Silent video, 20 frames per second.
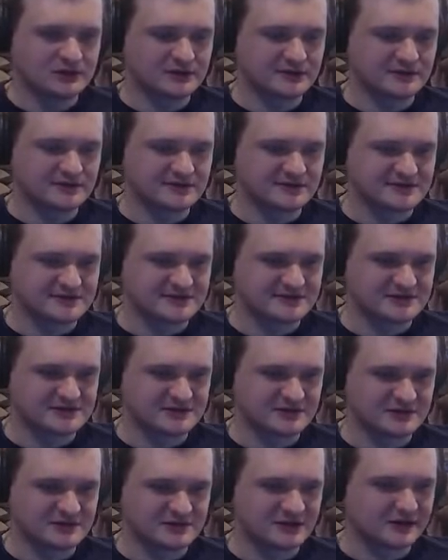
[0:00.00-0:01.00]
Just
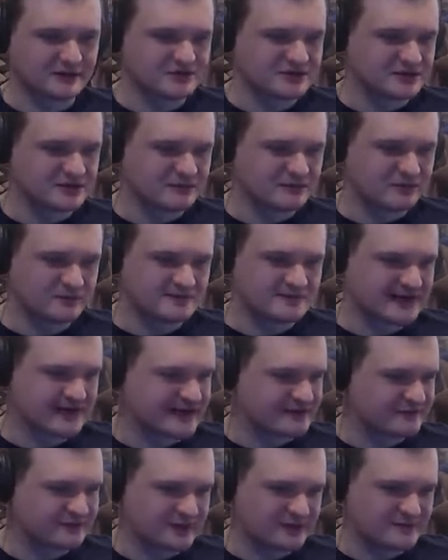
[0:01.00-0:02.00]
double jump,
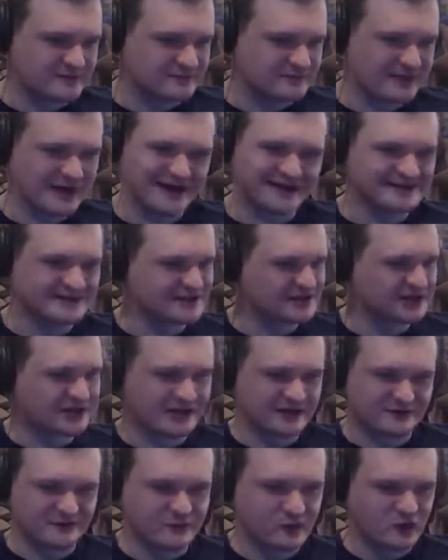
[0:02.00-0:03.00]
side flip. Practice a lot of
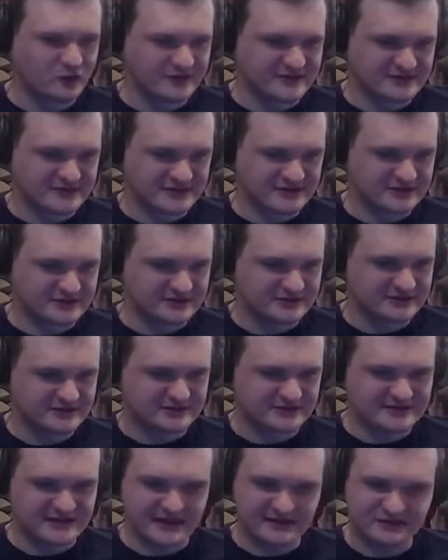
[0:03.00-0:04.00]
different movements here.
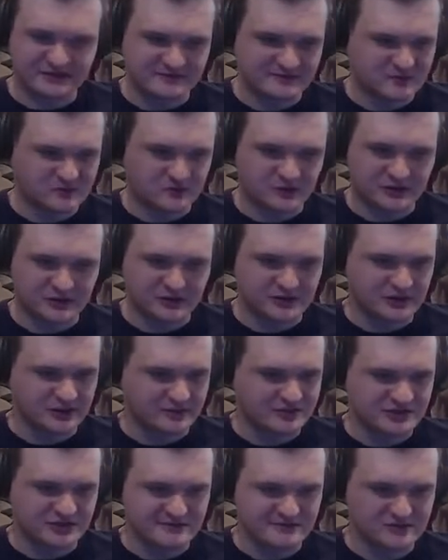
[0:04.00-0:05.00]
Side flips will work, double
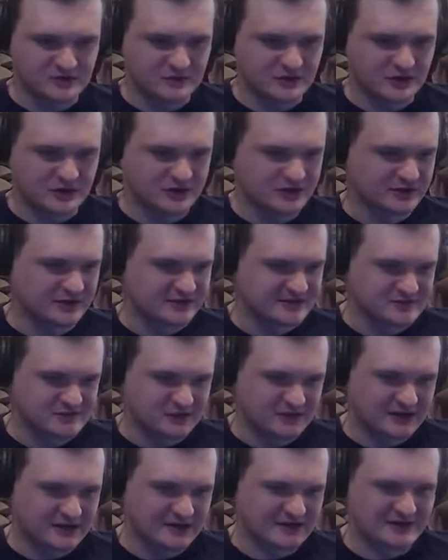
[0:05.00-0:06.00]
jumps will work. This
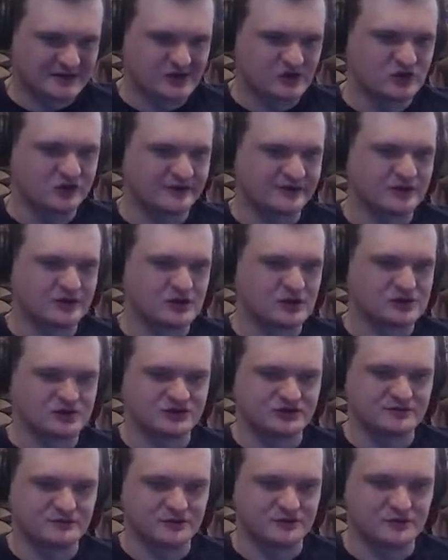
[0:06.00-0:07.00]
one, I think only a long
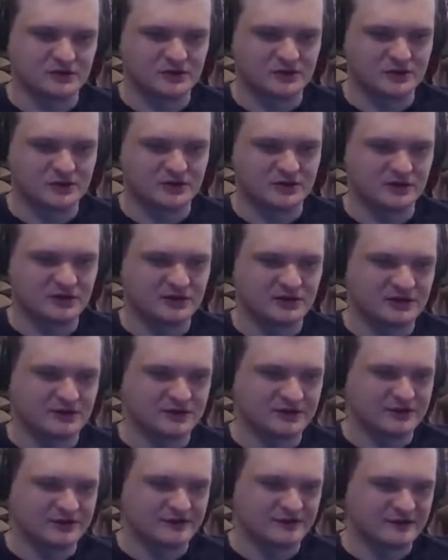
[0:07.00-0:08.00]
jump will work
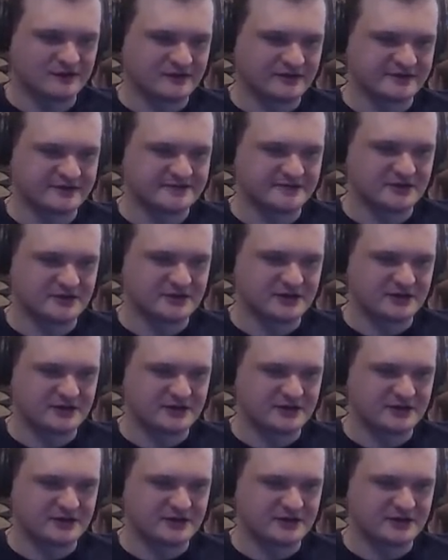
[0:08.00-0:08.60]
if you have enough speed.